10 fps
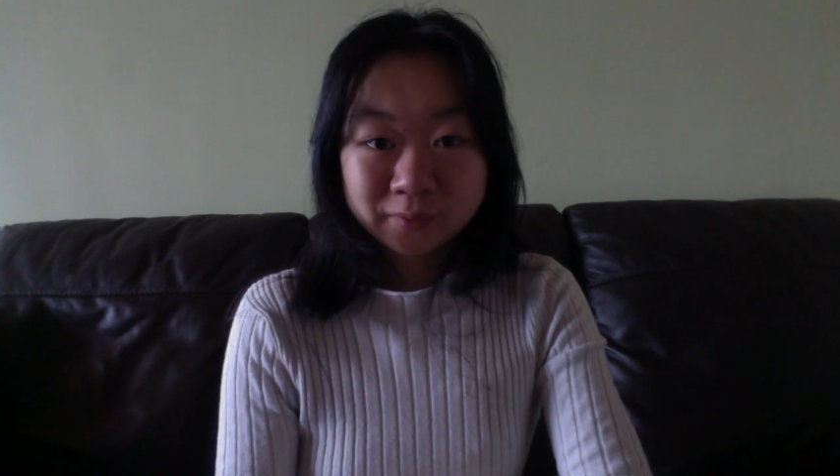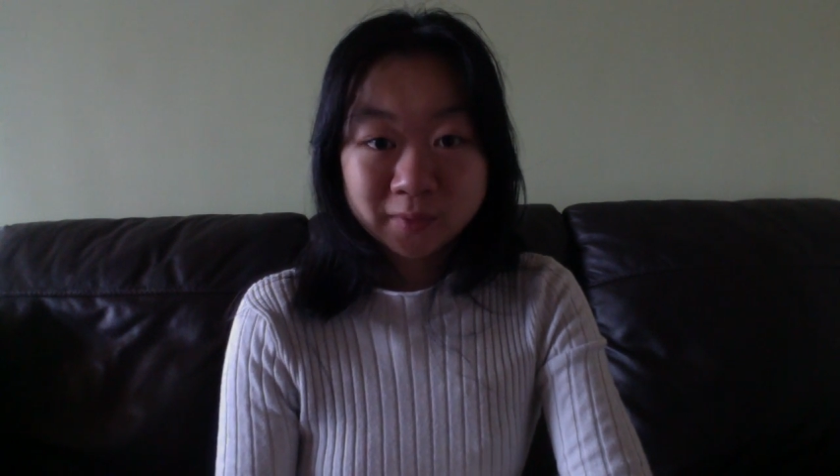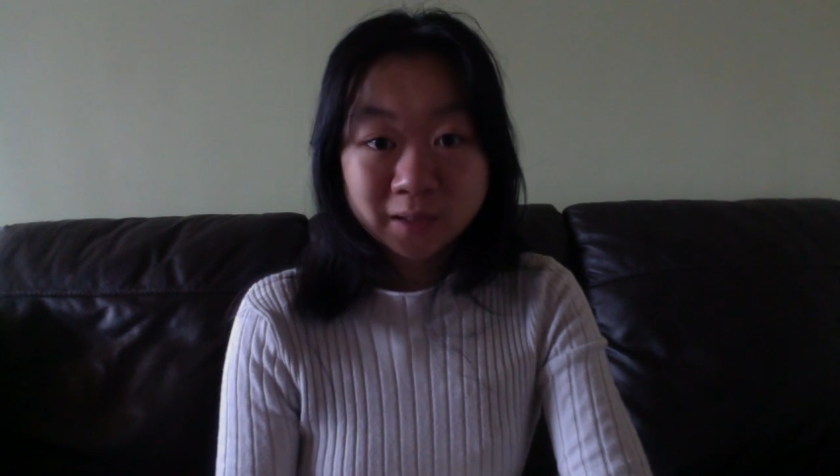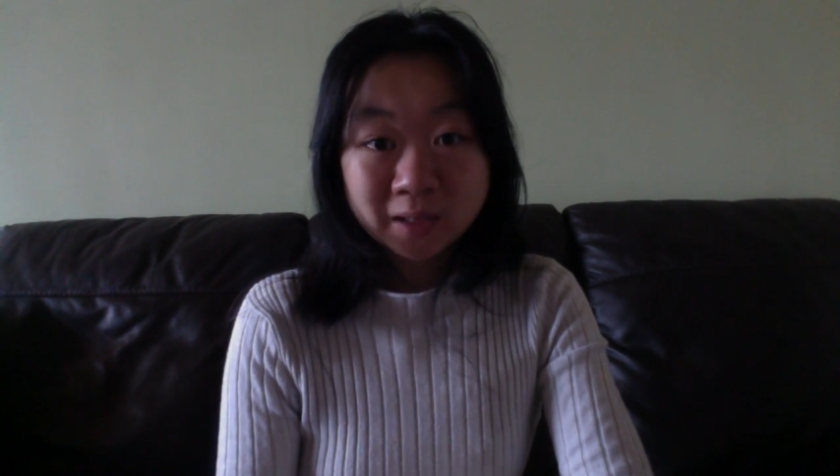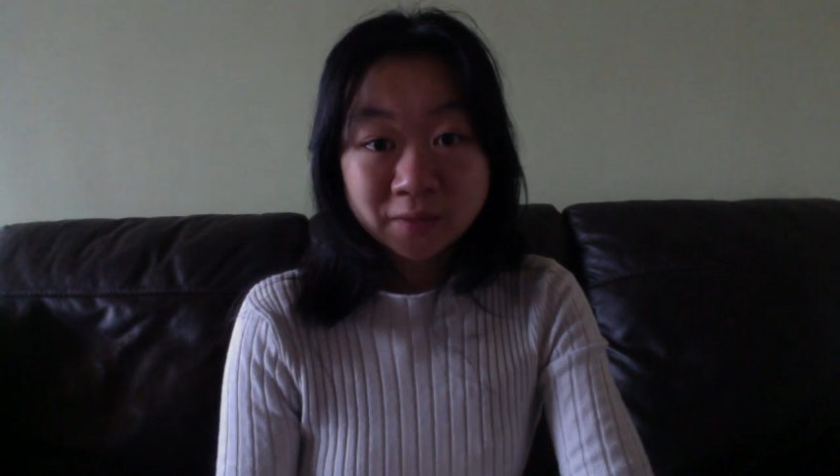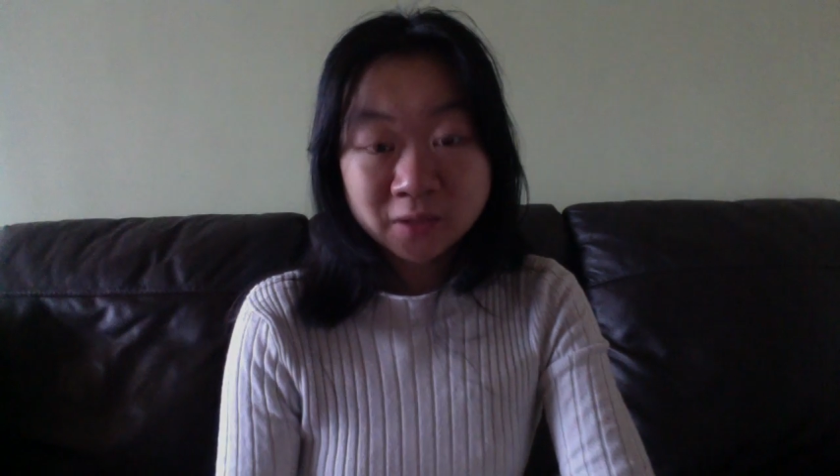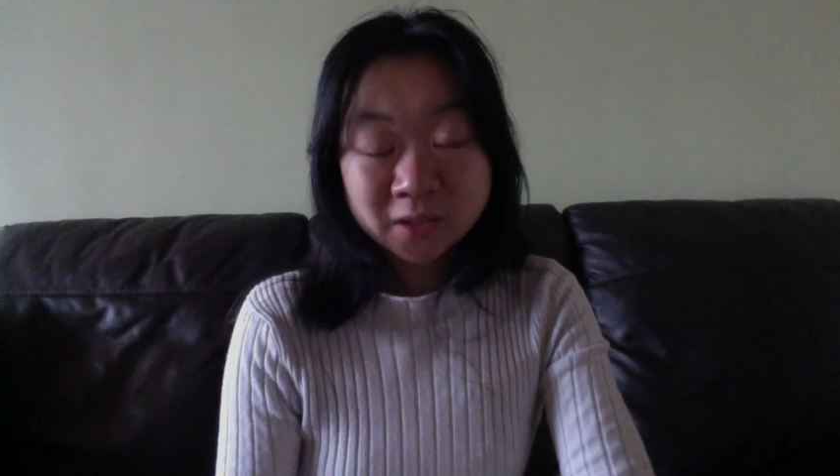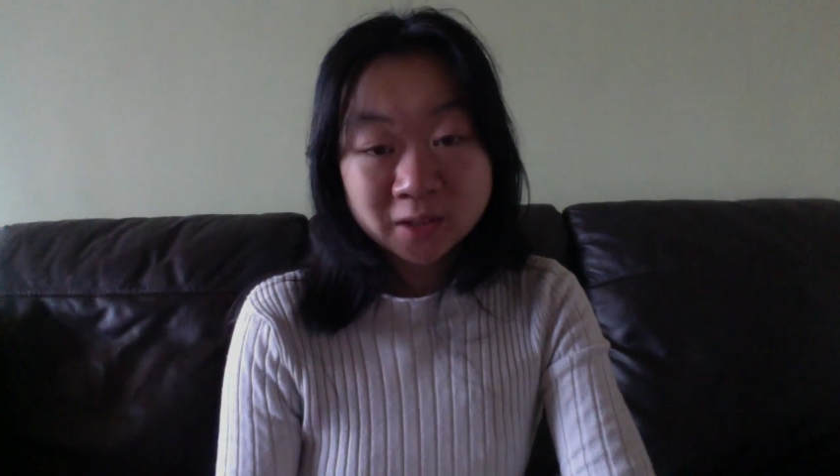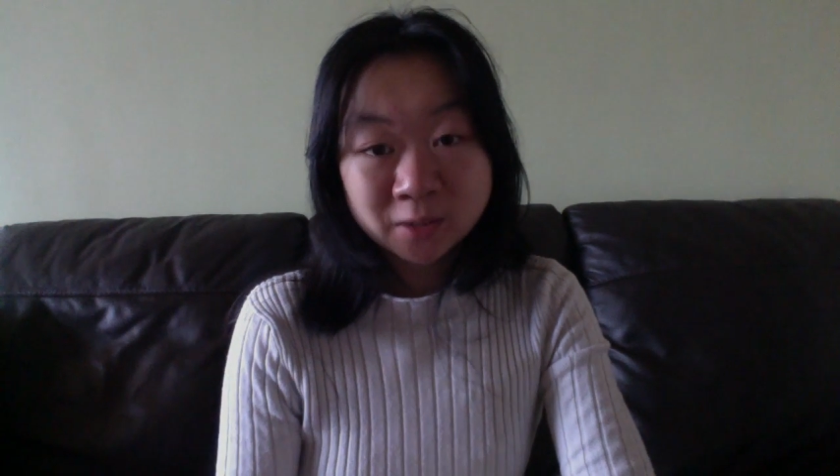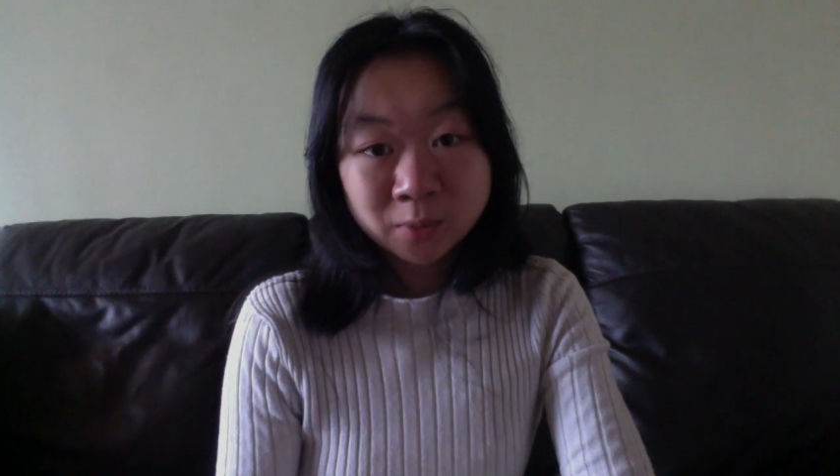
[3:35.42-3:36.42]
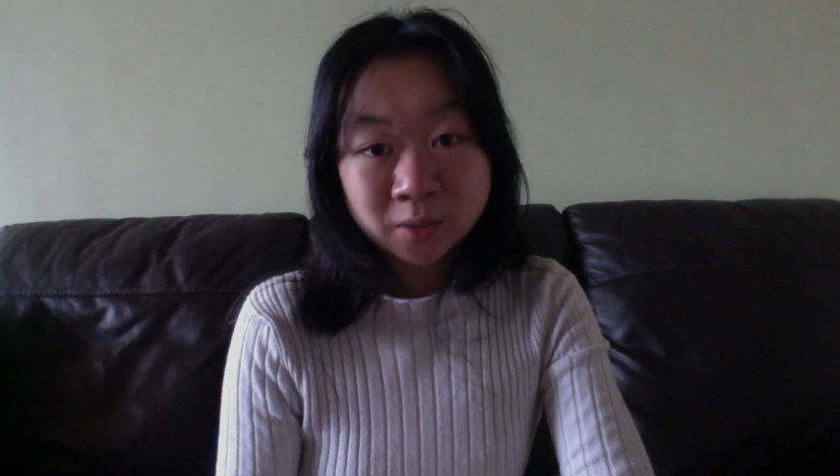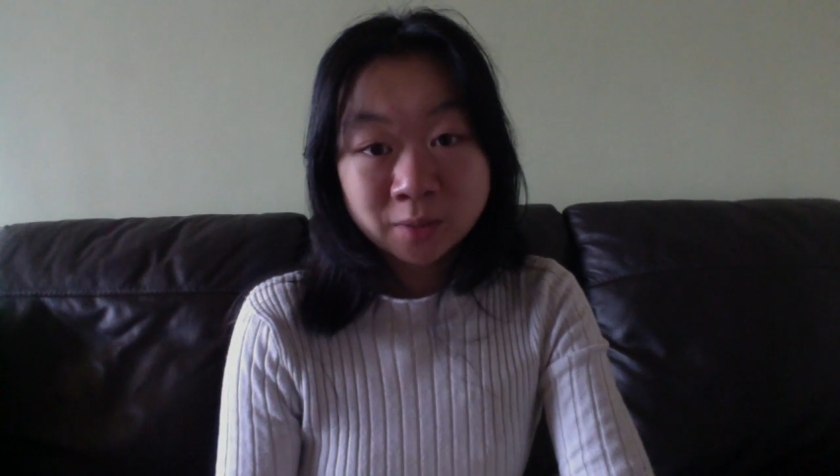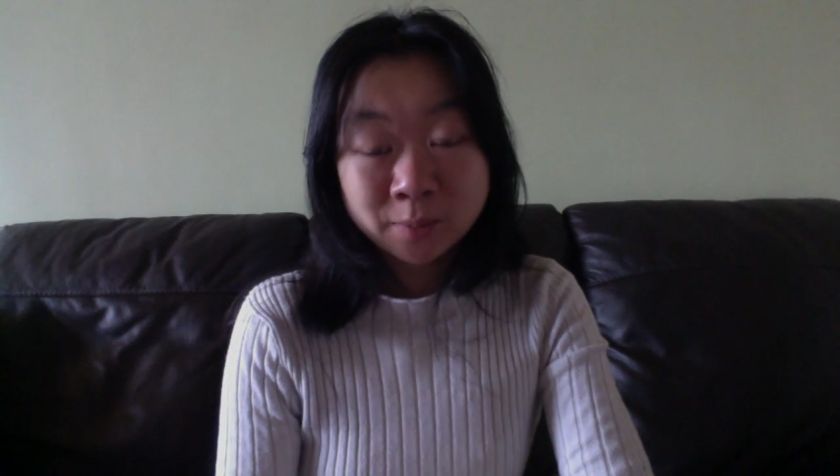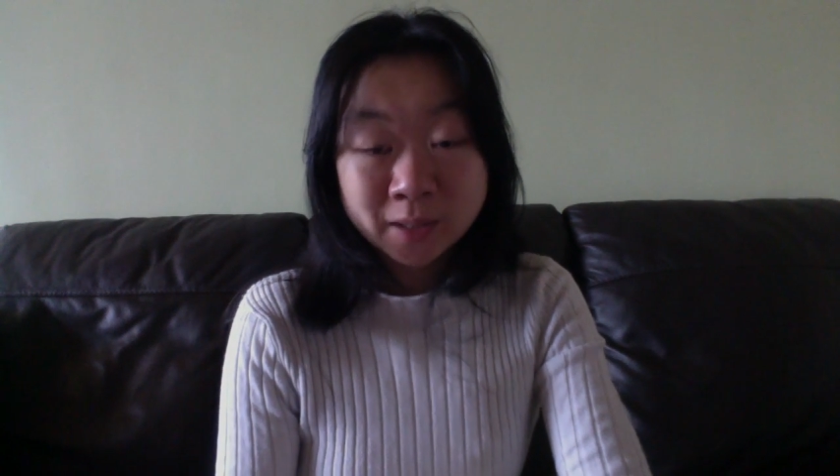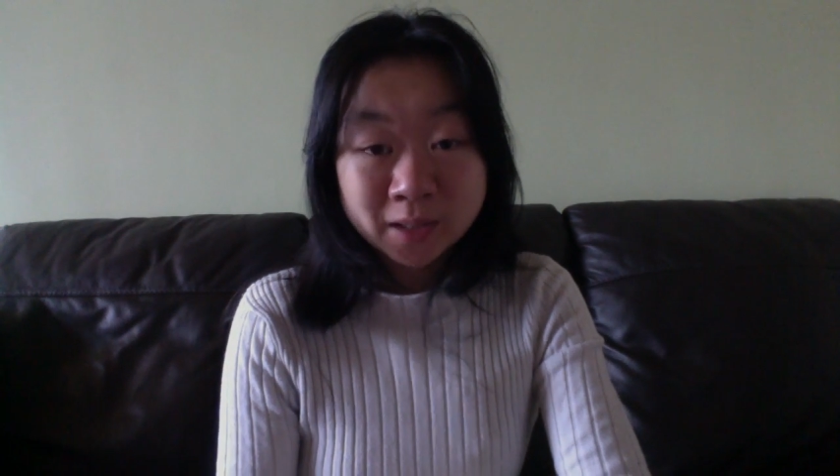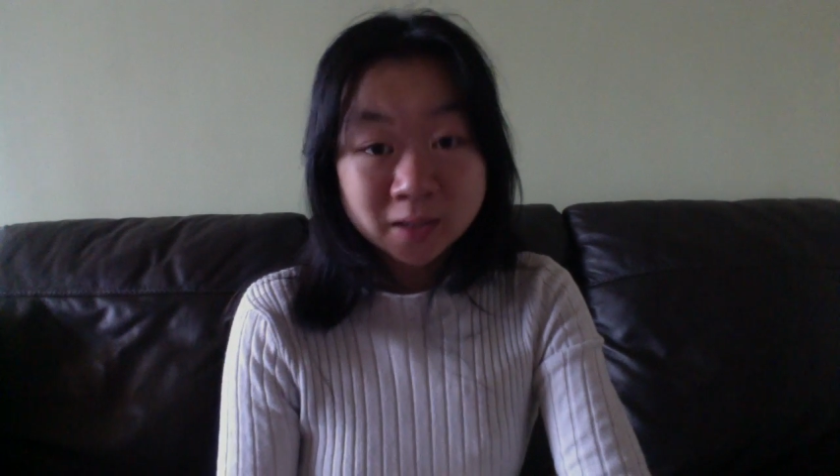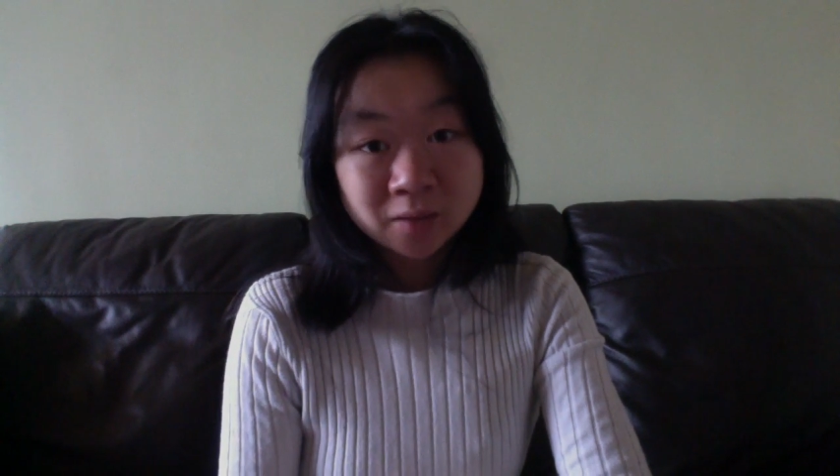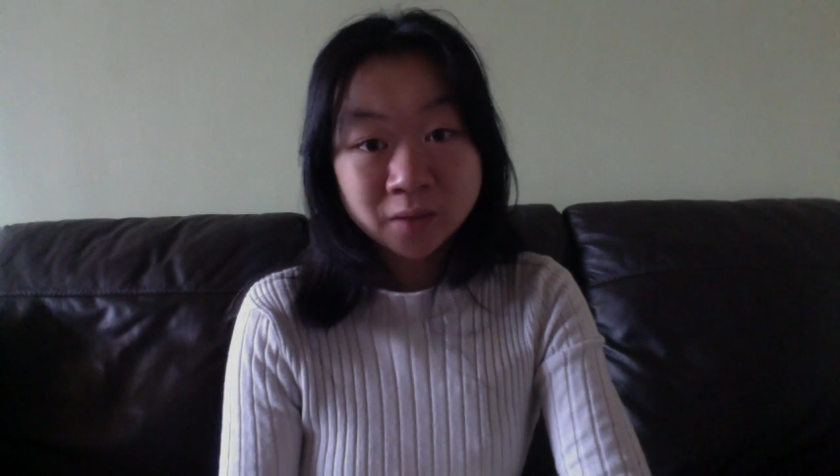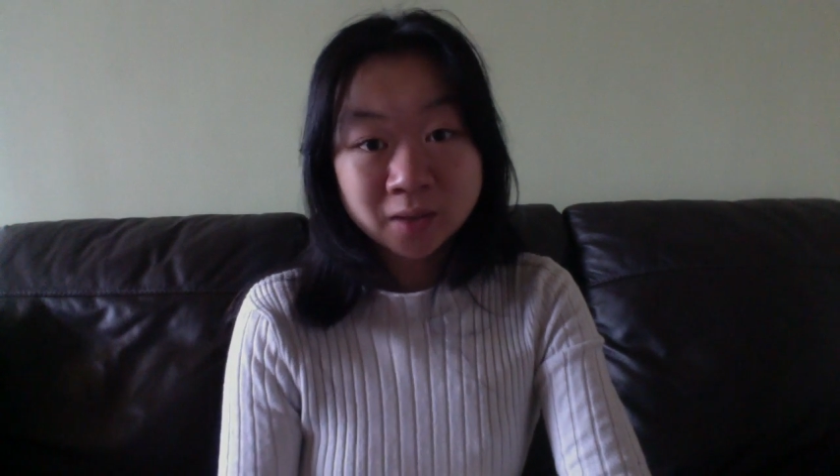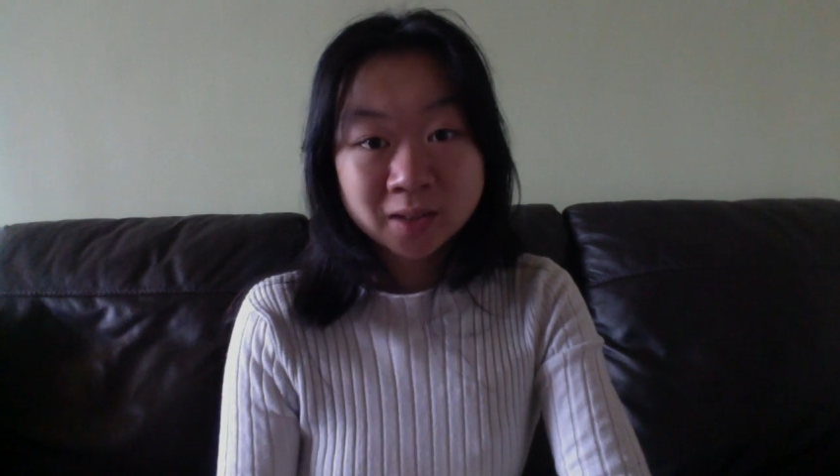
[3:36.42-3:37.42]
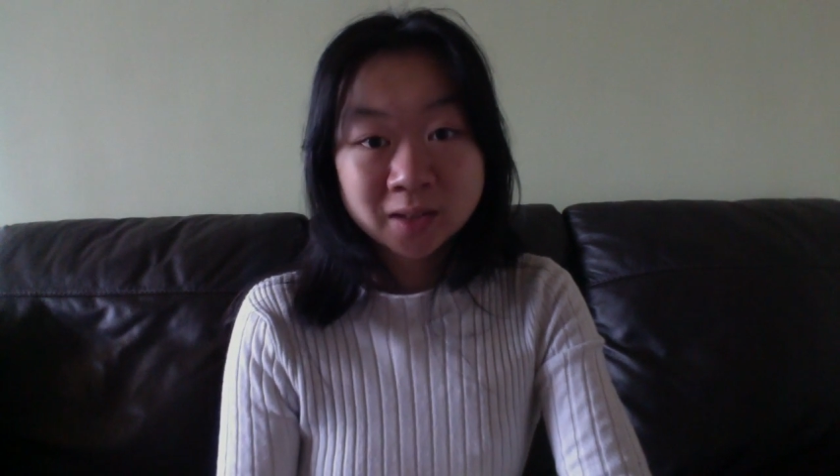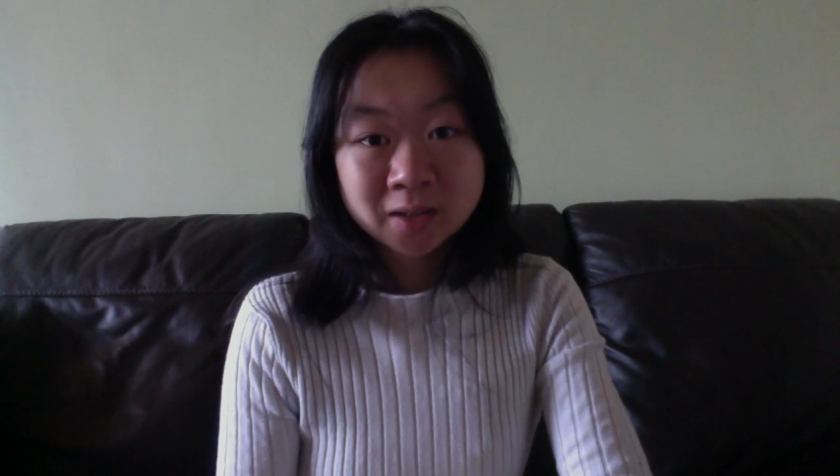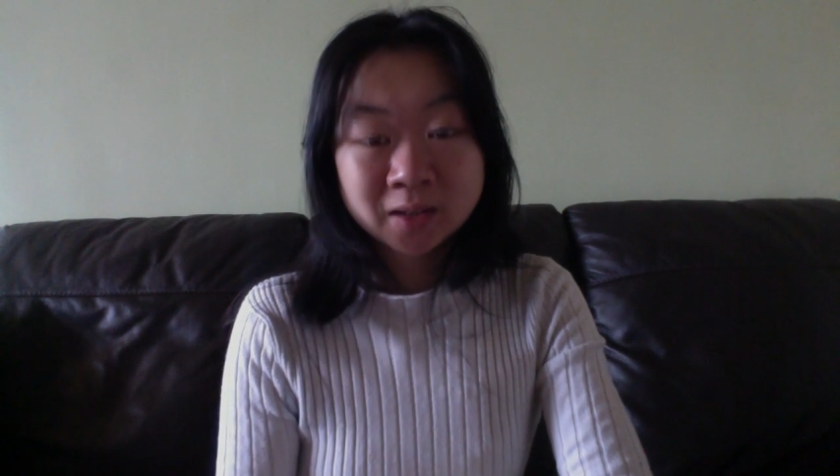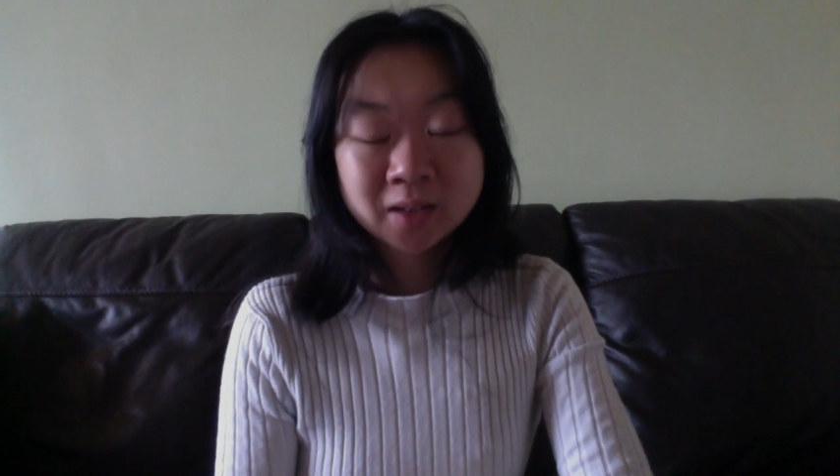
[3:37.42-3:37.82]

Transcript: giving someone a piece of us